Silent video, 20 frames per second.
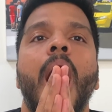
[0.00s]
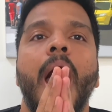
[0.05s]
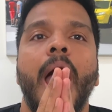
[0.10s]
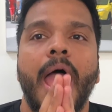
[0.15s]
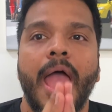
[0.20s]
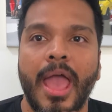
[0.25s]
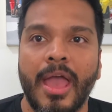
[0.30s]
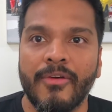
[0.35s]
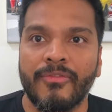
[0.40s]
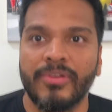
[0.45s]

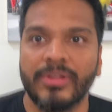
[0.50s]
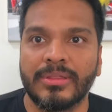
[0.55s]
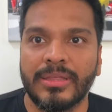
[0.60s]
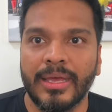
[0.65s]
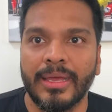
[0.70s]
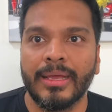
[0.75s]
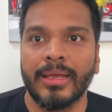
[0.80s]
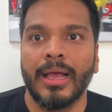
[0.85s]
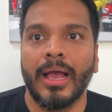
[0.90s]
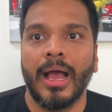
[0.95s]

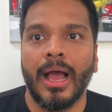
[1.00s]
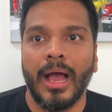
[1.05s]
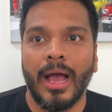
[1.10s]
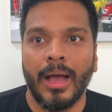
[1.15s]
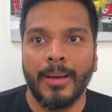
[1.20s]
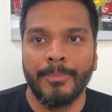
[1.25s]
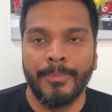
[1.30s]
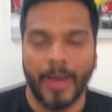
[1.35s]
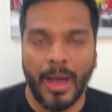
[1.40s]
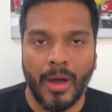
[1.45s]
everything
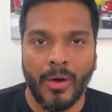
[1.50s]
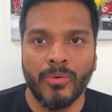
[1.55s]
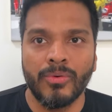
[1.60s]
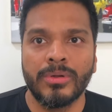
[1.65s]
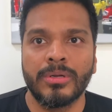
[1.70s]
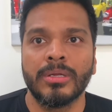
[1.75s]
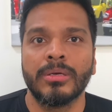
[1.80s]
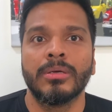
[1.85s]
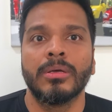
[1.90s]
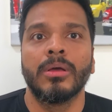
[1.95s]

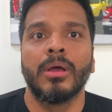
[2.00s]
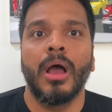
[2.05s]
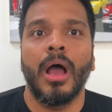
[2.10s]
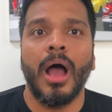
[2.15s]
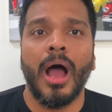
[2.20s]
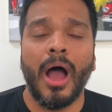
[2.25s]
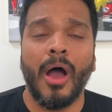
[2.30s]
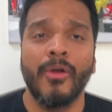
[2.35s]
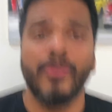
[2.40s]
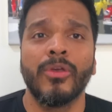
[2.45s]
about
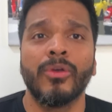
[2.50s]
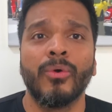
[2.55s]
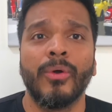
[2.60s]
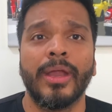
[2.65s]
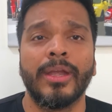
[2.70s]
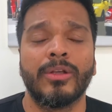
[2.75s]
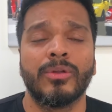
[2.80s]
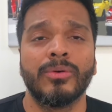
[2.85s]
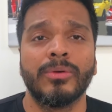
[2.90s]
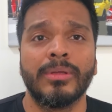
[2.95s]
how you're
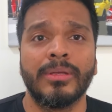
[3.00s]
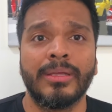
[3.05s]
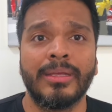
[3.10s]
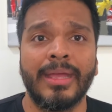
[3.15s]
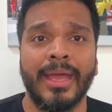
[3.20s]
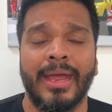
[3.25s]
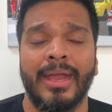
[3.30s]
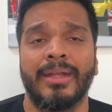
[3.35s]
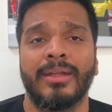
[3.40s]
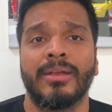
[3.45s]
going to
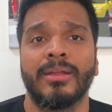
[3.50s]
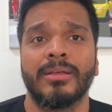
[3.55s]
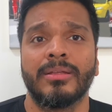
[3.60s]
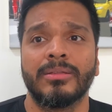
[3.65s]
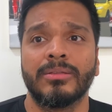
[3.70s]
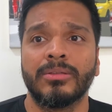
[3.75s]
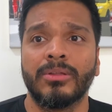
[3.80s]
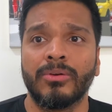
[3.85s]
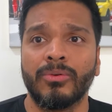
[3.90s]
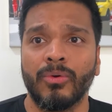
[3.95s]
get
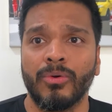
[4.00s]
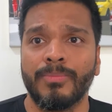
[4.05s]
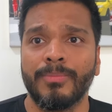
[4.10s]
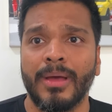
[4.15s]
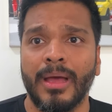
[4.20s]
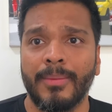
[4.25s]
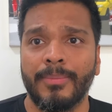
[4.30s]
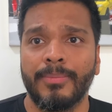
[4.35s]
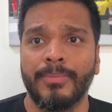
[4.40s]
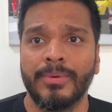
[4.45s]
the
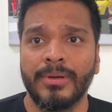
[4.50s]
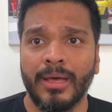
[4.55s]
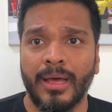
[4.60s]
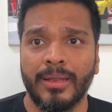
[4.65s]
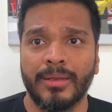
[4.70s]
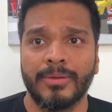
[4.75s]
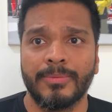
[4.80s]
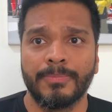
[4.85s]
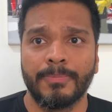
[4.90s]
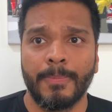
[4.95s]
roadmap
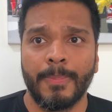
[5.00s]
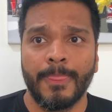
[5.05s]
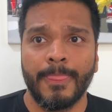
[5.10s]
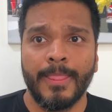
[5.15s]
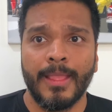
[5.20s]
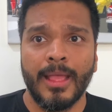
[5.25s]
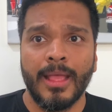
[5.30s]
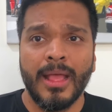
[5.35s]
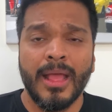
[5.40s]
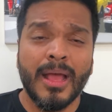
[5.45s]
done.
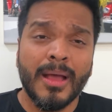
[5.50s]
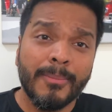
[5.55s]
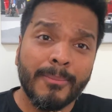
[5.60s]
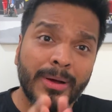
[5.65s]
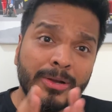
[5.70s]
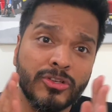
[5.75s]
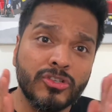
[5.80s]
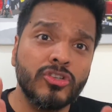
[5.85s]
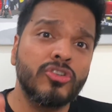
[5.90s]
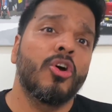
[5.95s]

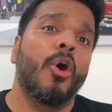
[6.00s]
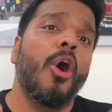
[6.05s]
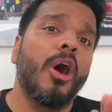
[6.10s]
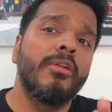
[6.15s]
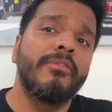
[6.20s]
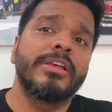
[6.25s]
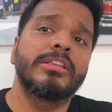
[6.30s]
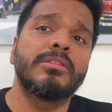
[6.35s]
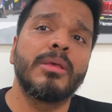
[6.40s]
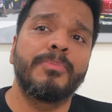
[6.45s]
But you should
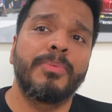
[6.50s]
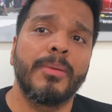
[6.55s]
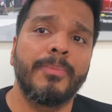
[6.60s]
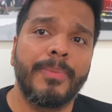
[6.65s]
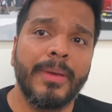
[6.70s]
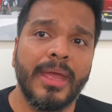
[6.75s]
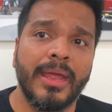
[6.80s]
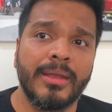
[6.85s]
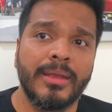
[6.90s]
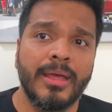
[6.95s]
always be
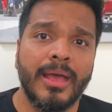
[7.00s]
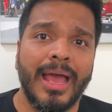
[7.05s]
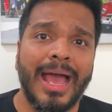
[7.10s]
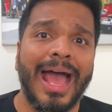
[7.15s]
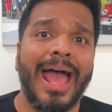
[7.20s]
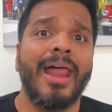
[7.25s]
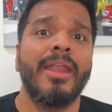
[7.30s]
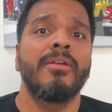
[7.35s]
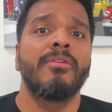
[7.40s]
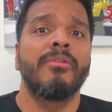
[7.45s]
prepared
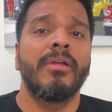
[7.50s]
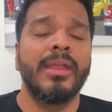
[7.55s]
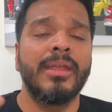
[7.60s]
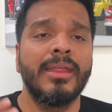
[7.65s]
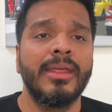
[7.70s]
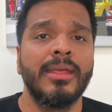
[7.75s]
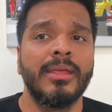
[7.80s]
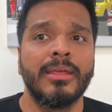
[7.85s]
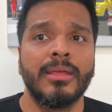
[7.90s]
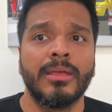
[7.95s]
and
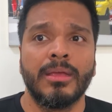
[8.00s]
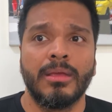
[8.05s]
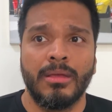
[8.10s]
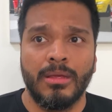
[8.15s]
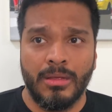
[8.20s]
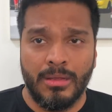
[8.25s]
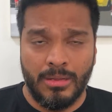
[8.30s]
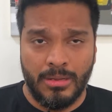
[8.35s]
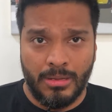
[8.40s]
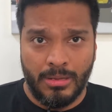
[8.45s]
ready
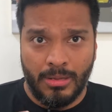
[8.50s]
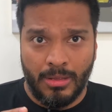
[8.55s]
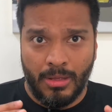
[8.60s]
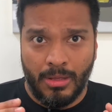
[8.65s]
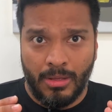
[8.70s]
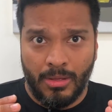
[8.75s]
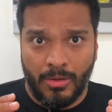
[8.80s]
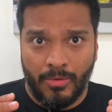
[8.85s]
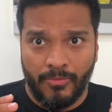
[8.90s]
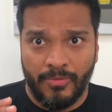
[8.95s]

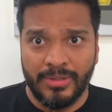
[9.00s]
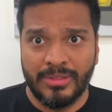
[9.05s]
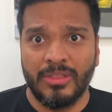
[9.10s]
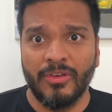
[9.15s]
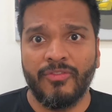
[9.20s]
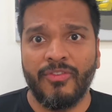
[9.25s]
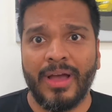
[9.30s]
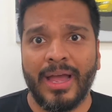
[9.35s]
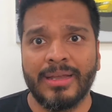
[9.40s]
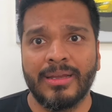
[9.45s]
with
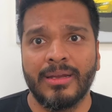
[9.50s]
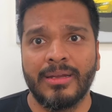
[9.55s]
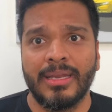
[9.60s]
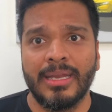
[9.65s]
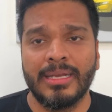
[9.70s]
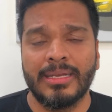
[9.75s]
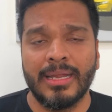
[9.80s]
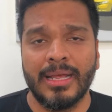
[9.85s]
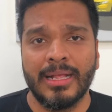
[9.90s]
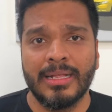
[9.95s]
the finer
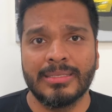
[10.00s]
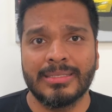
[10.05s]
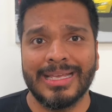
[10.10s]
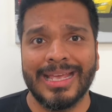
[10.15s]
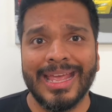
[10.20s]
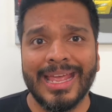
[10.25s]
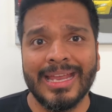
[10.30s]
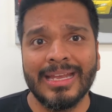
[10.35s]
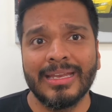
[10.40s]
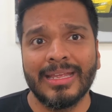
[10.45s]
details
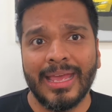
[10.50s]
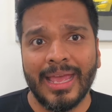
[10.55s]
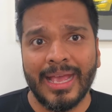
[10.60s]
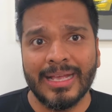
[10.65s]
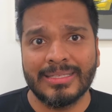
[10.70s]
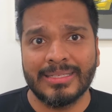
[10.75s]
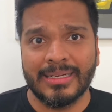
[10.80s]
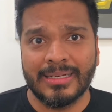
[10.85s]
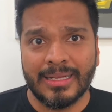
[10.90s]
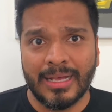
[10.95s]
in
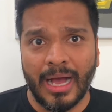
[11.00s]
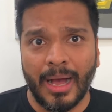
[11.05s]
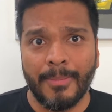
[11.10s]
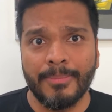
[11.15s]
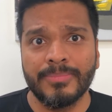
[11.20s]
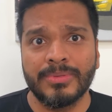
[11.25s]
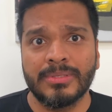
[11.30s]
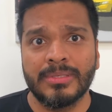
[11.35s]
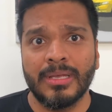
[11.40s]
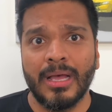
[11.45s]
case it
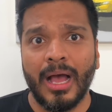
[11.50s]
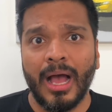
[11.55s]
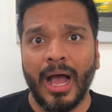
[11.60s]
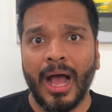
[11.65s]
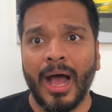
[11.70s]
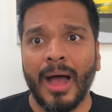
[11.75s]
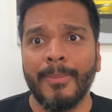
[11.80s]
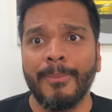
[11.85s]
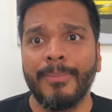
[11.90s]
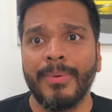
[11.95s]
comes
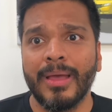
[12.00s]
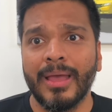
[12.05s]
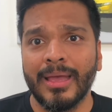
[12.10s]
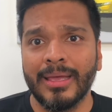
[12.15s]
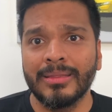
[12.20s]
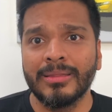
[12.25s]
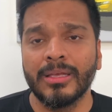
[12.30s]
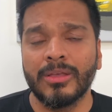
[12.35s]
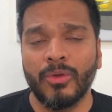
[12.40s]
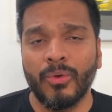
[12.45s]
up
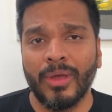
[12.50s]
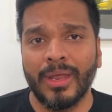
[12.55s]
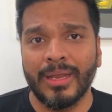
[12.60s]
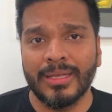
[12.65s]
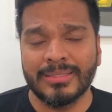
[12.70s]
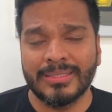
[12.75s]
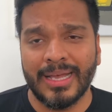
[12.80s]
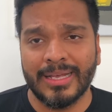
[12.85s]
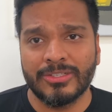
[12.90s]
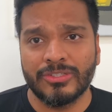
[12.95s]
in the
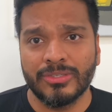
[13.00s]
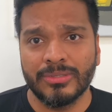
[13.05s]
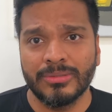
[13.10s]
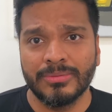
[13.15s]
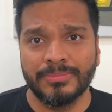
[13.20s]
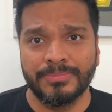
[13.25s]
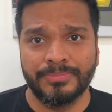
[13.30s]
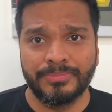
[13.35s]
Q&A section.